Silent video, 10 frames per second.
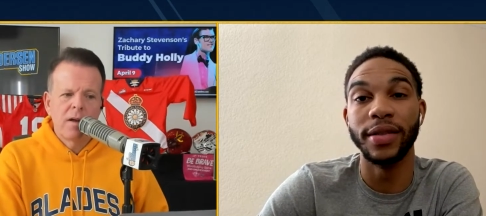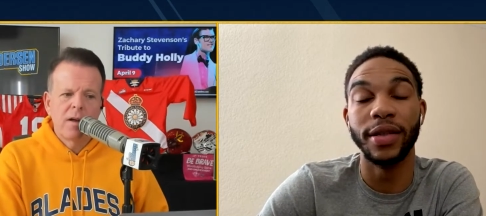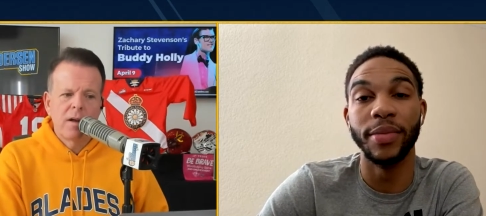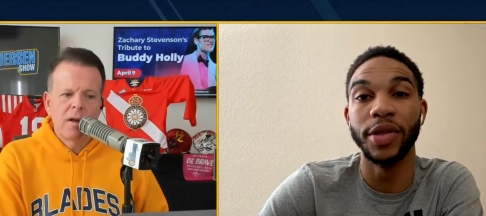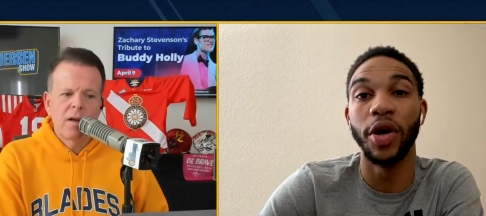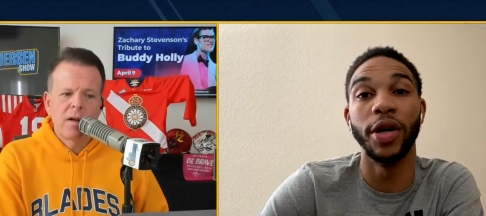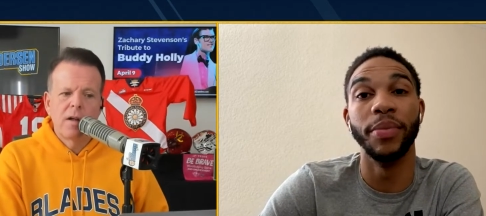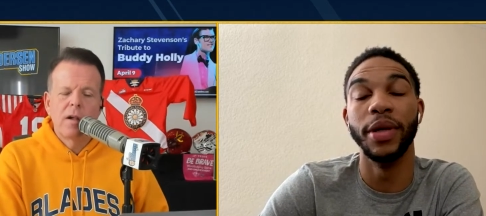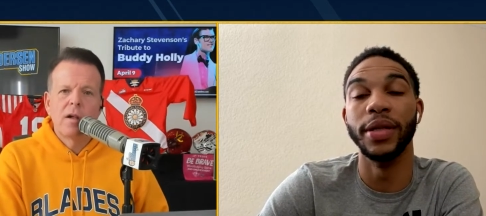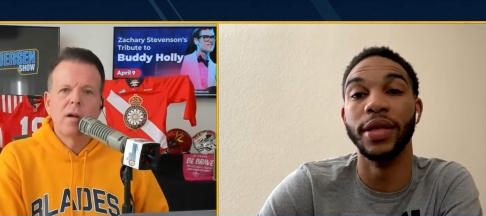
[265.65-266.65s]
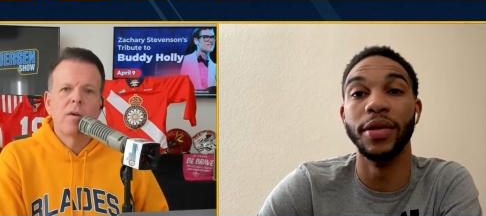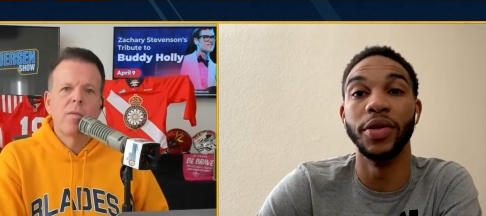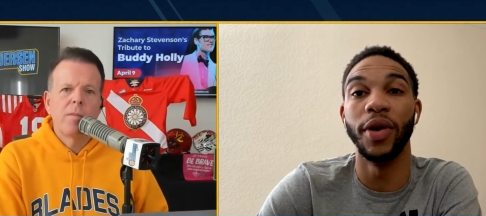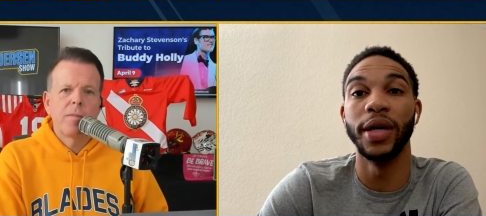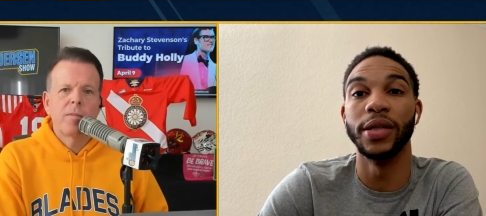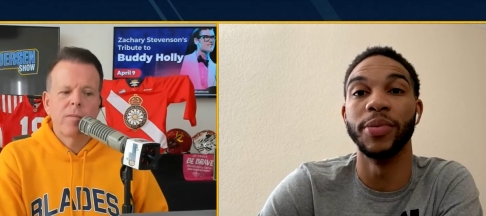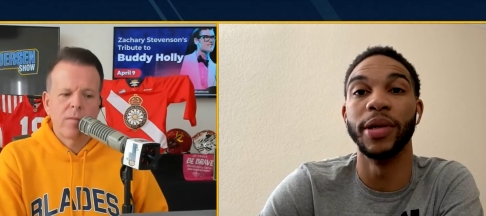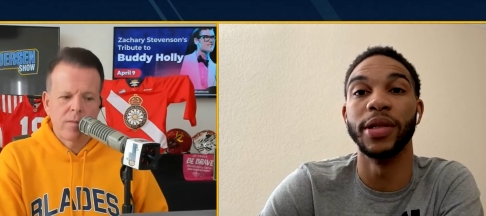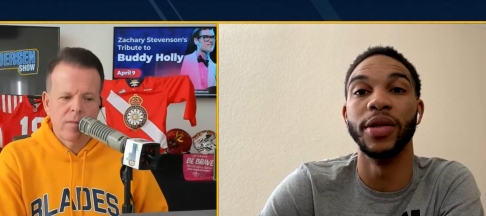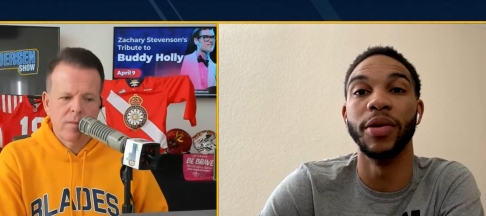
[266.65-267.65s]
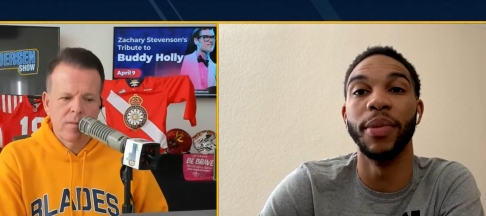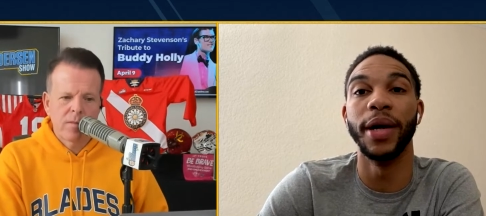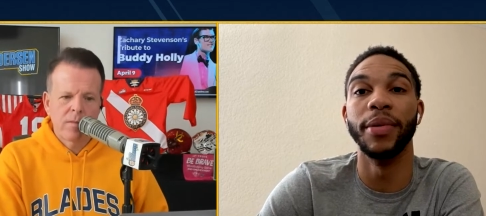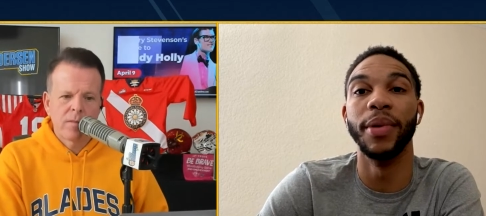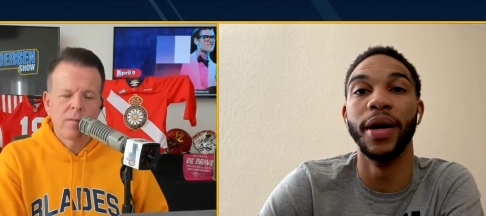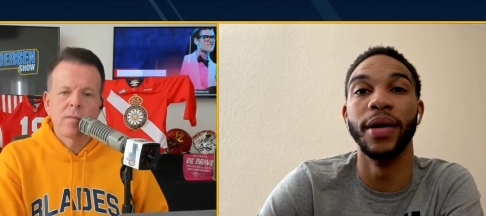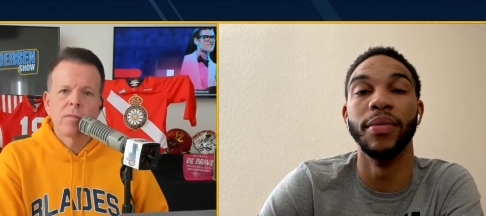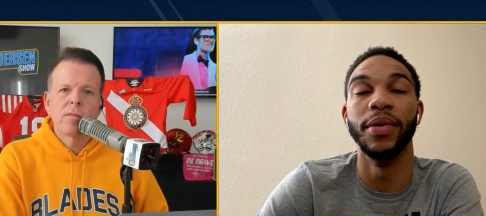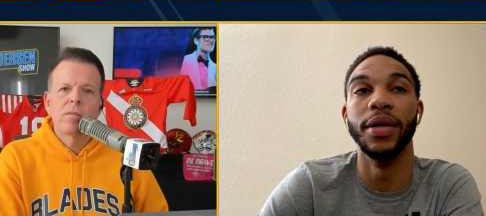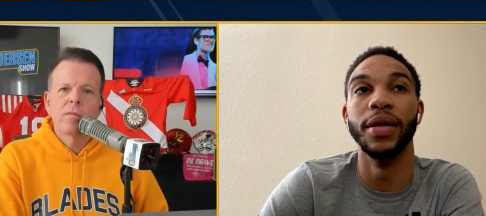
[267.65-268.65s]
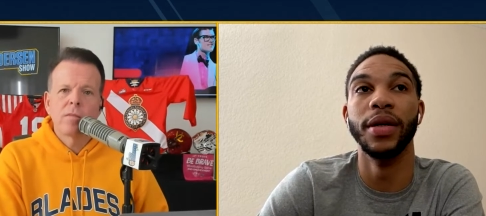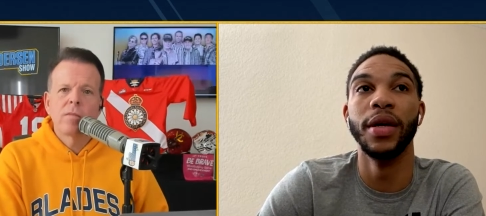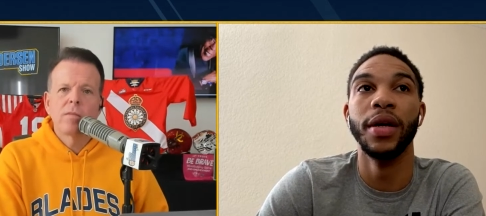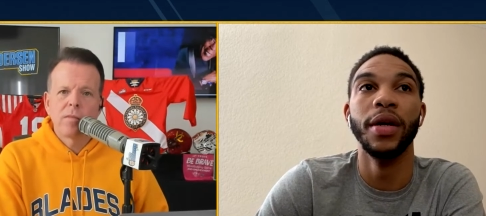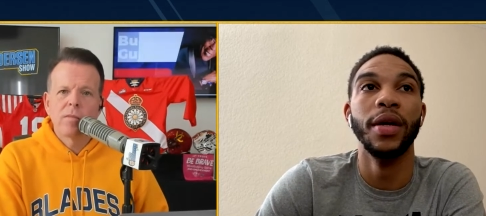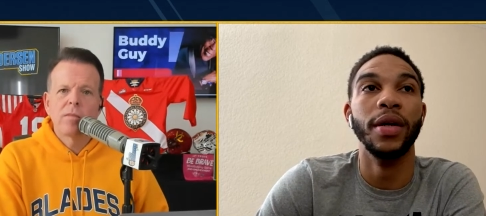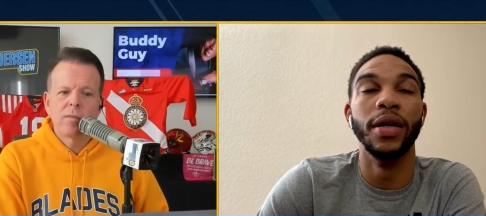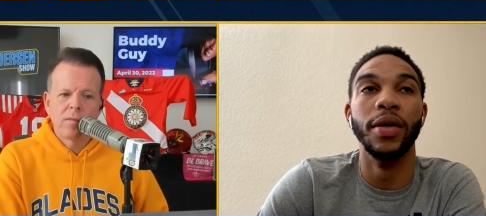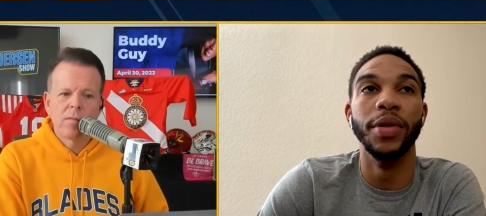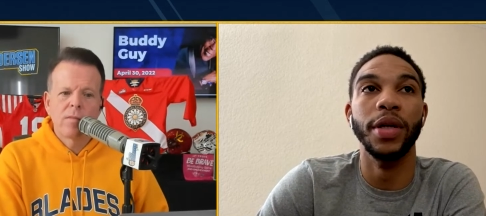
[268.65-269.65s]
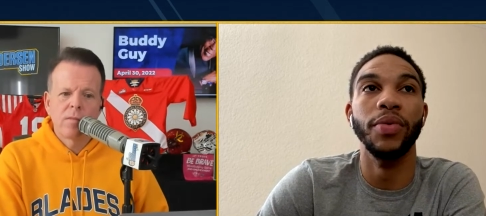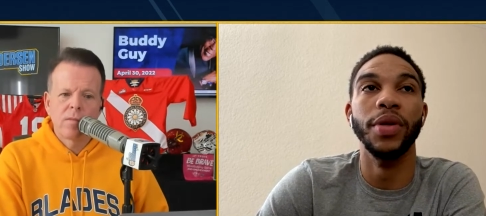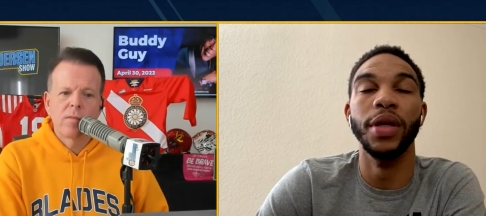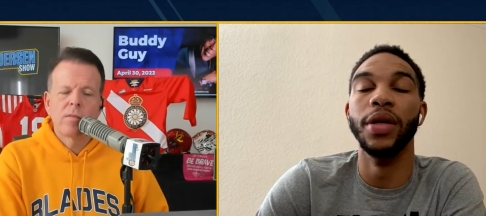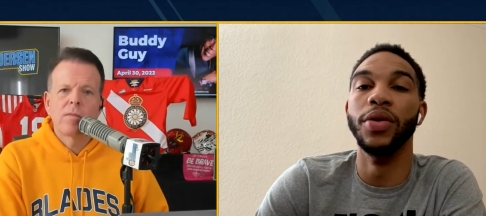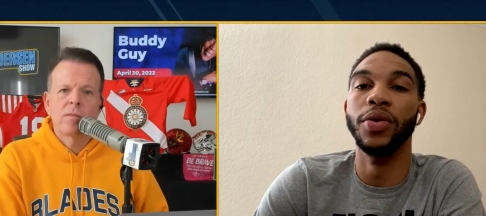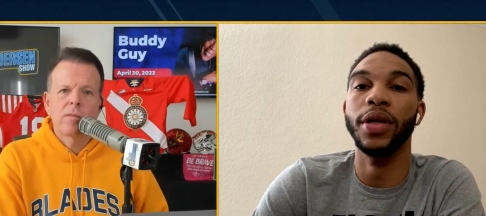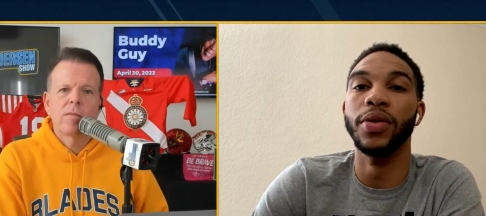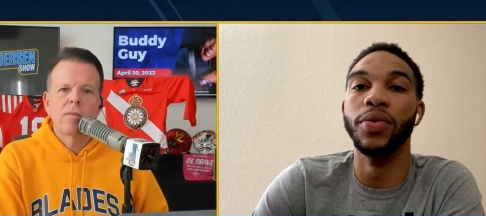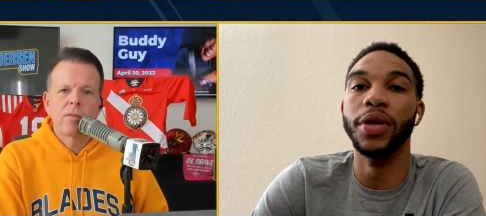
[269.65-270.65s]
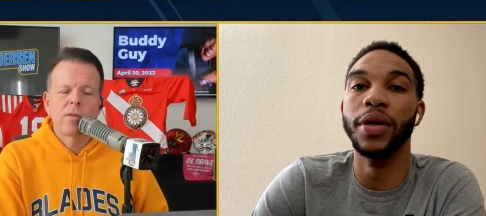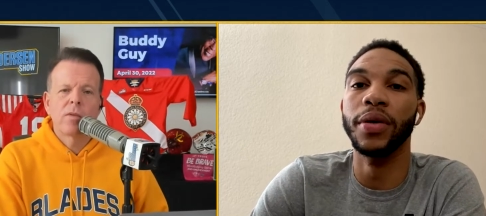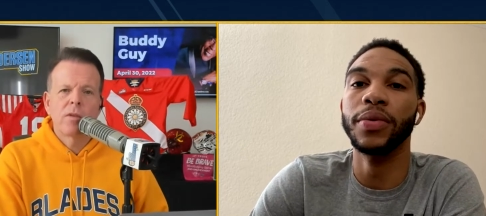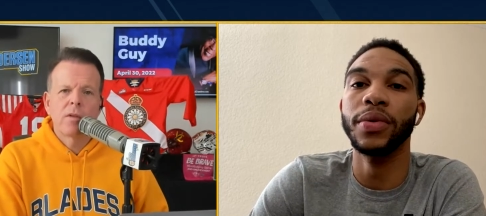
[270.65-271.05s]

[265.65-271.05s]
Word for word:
Speaker 1: Um, it's hard to beat a team twice, especially on the back to back. But uh, we did what we needed to do to get the win,